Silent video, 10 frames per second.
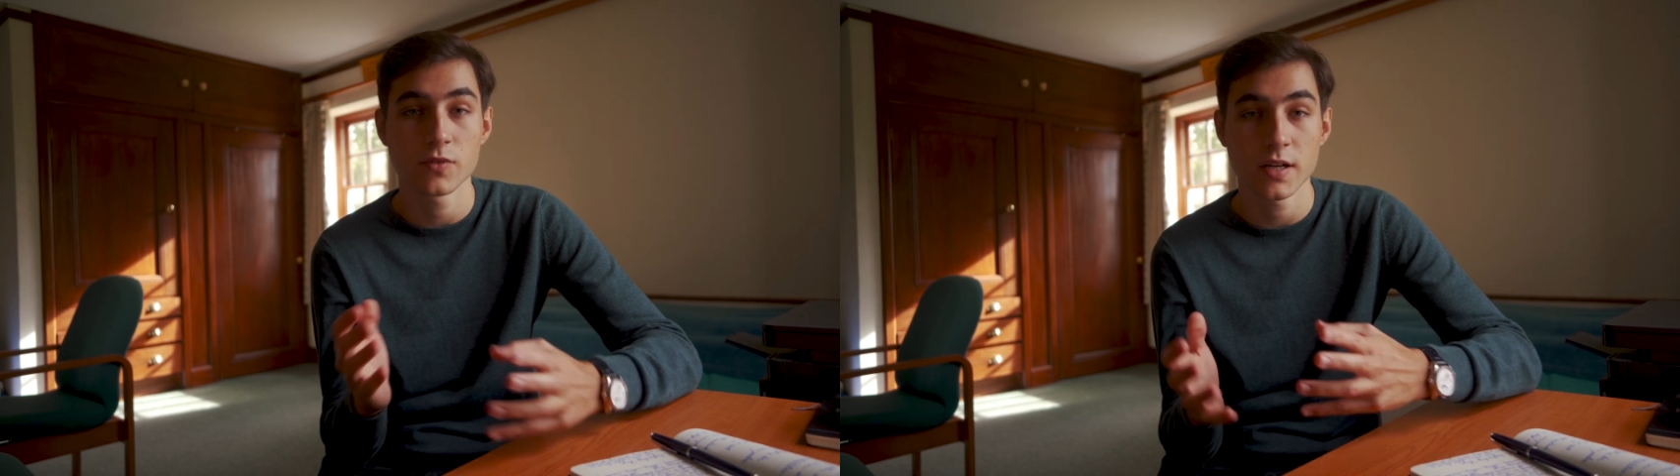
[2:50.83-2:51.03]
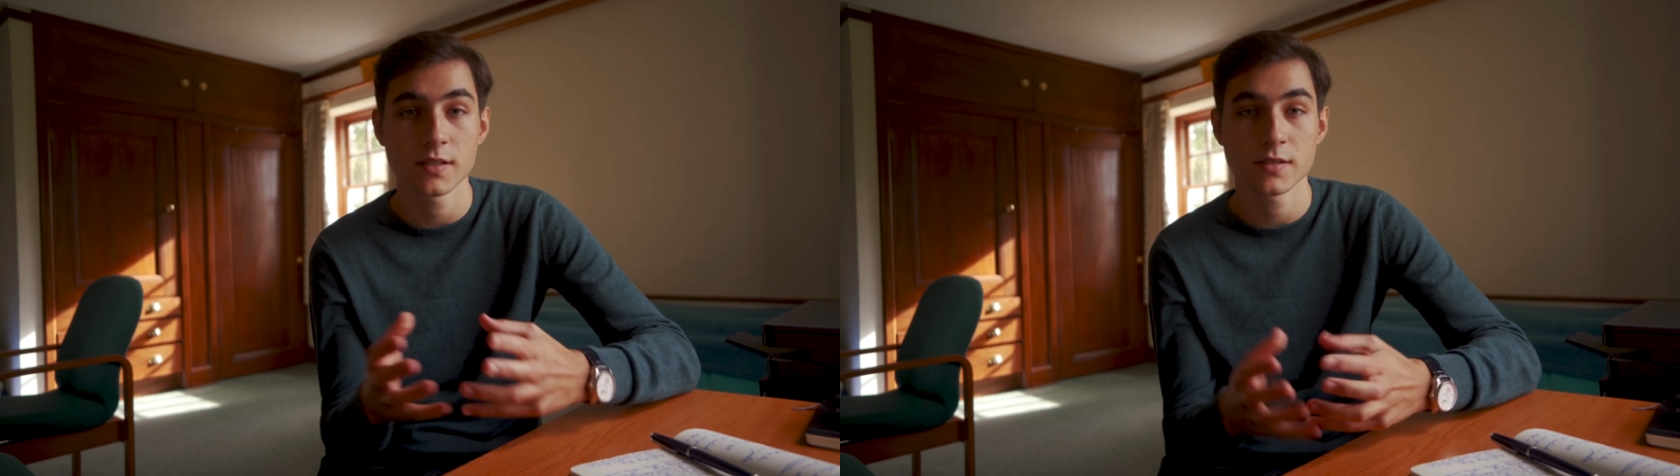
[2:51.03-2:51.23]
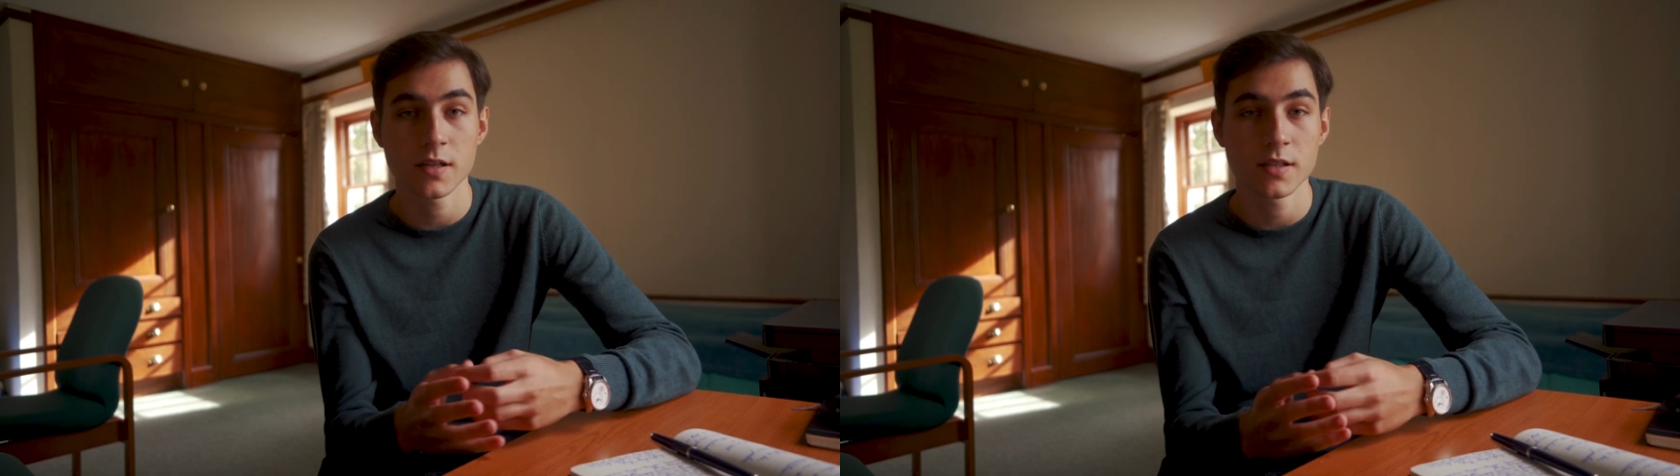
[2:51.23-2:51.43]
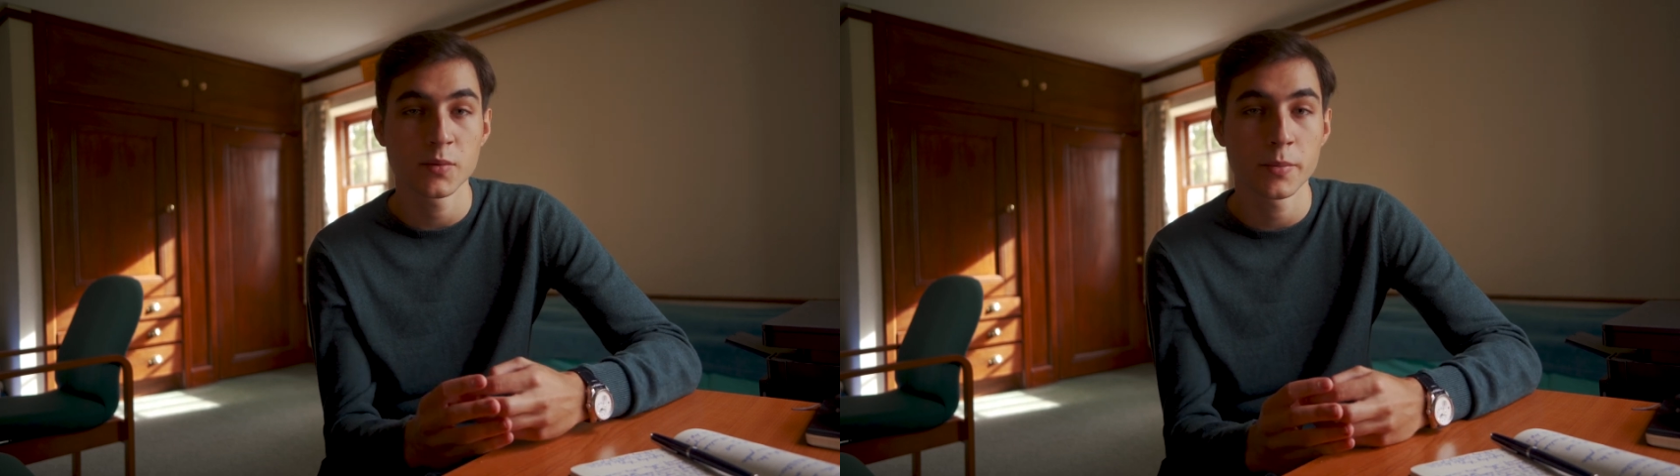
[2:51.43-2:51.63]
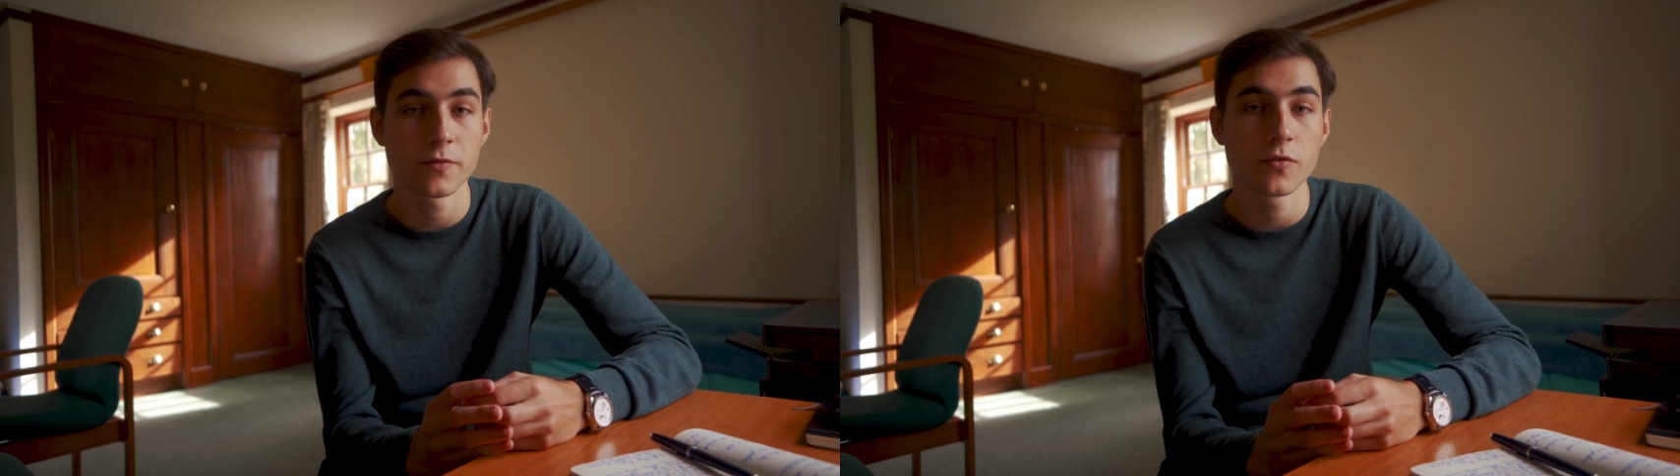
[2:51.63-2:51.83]
really
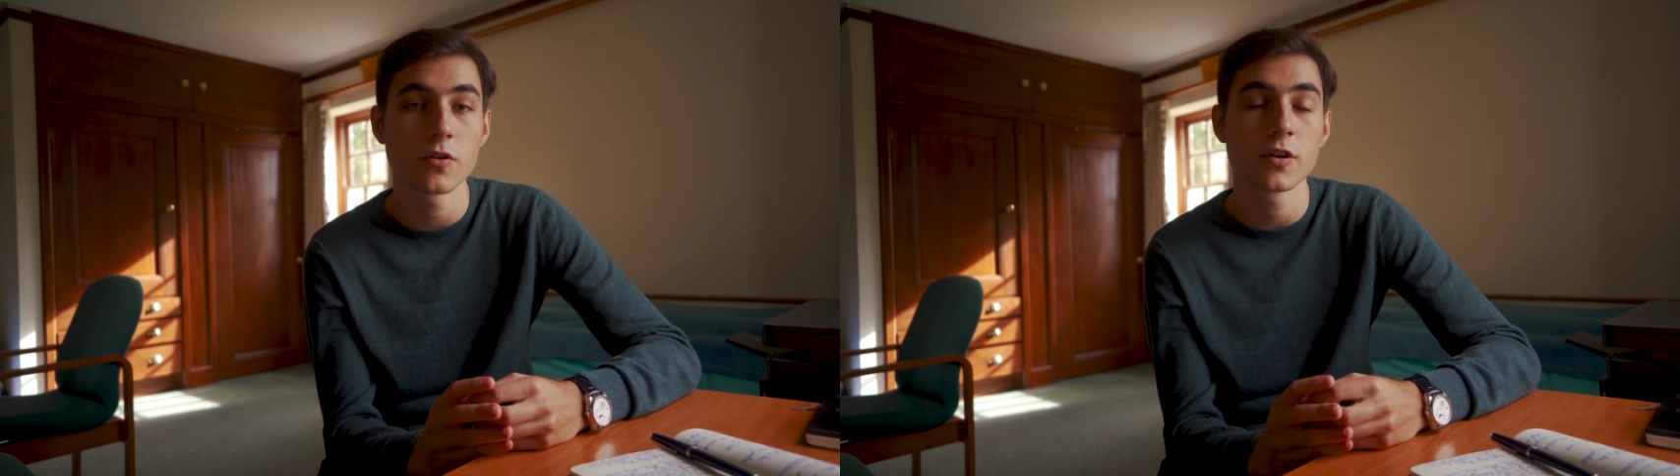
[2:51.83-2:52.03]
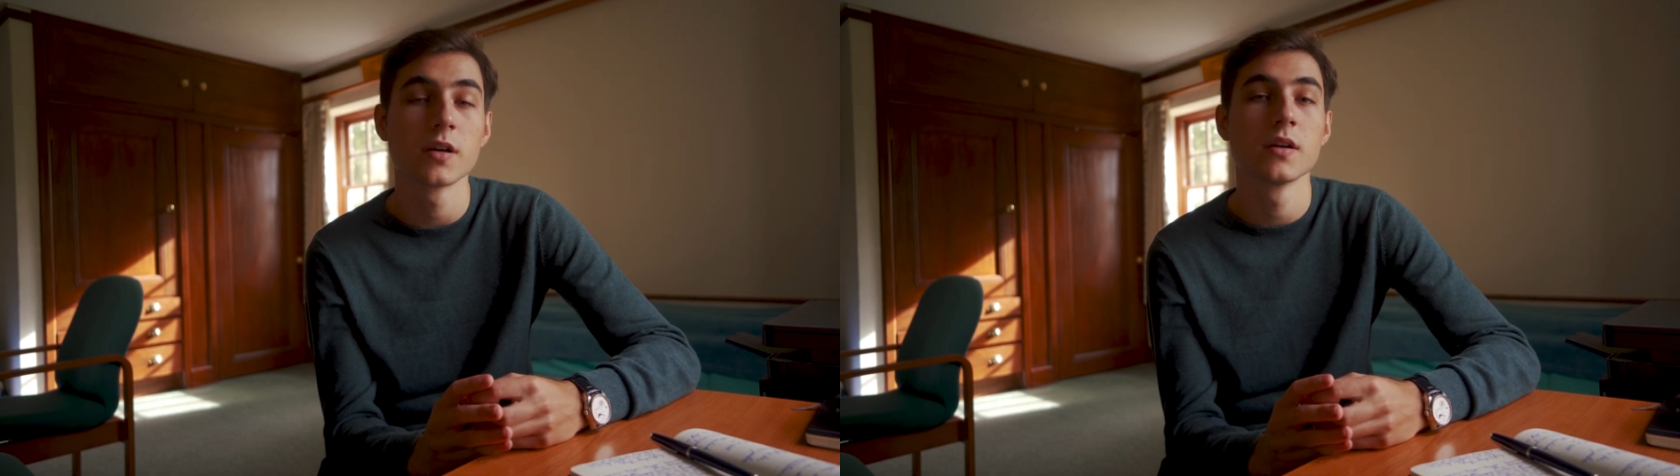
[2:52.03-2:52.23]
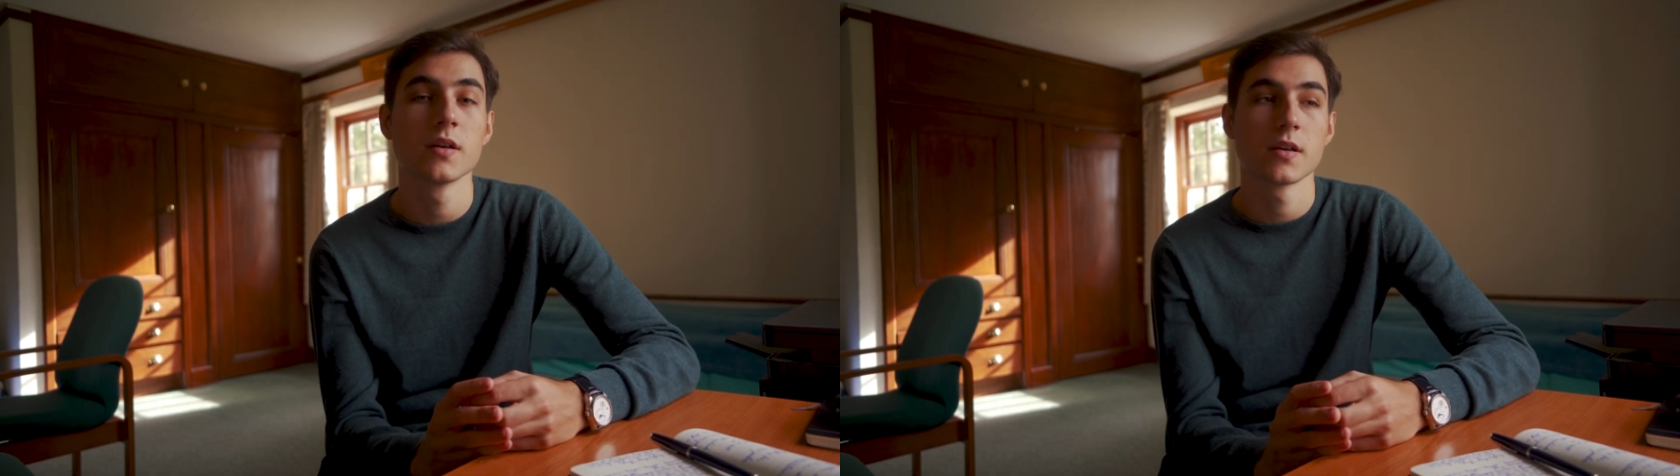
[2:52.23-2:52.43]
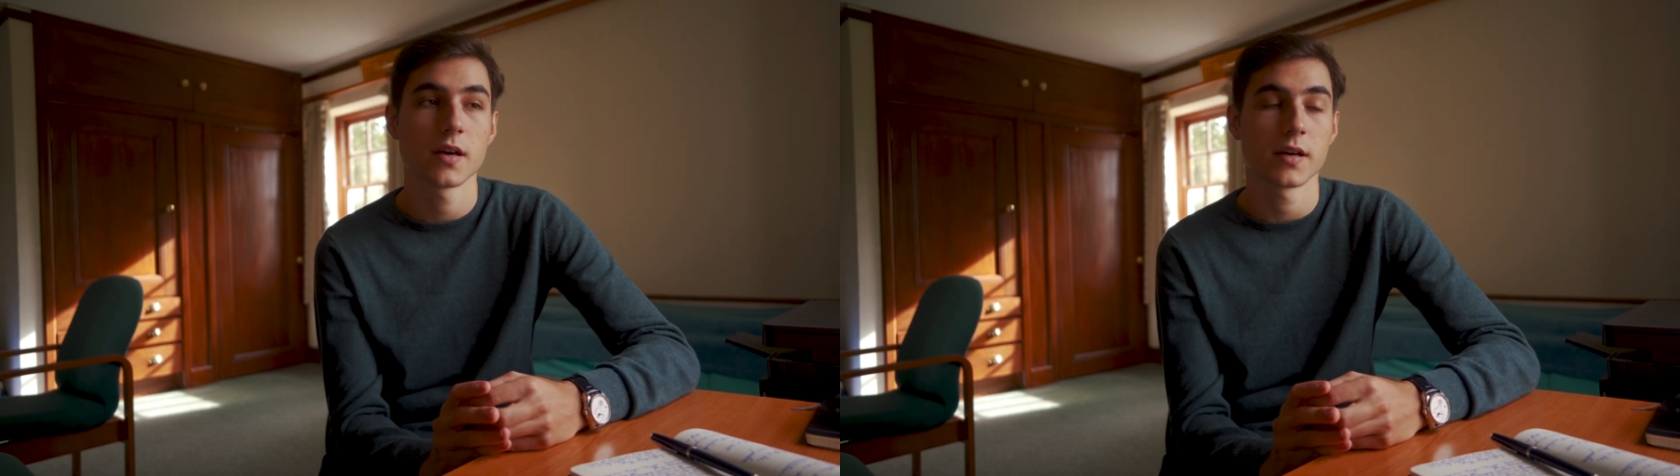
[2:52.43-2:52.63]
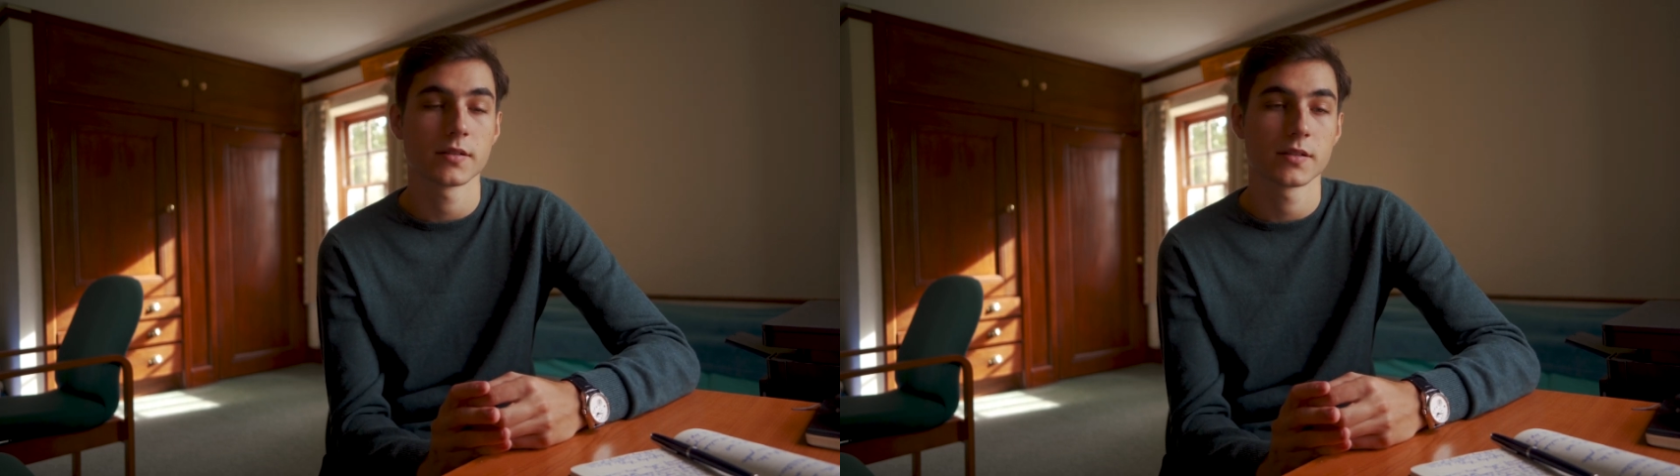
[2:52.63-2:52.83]
studied before,
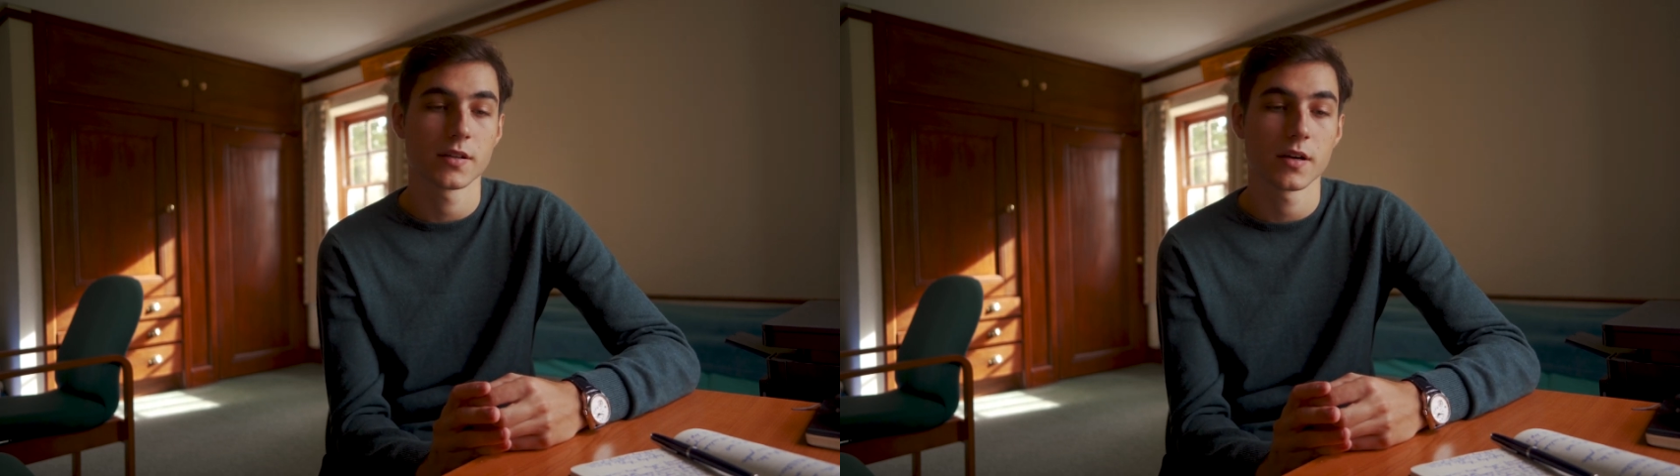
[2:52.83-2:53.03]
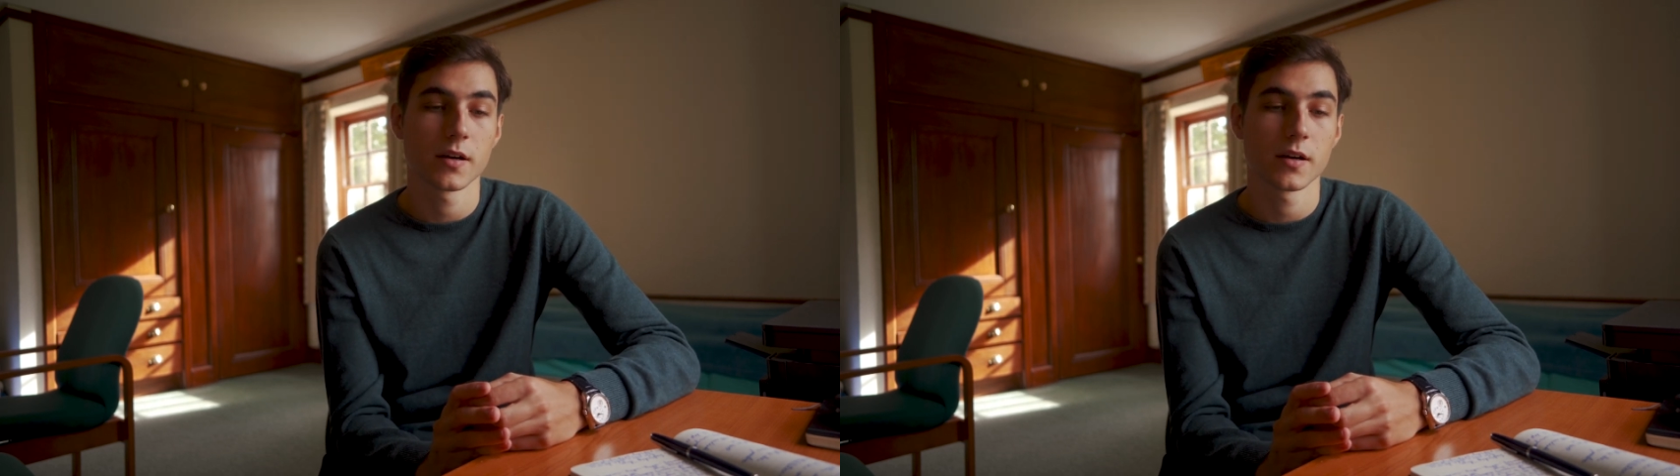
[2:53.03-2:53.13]
and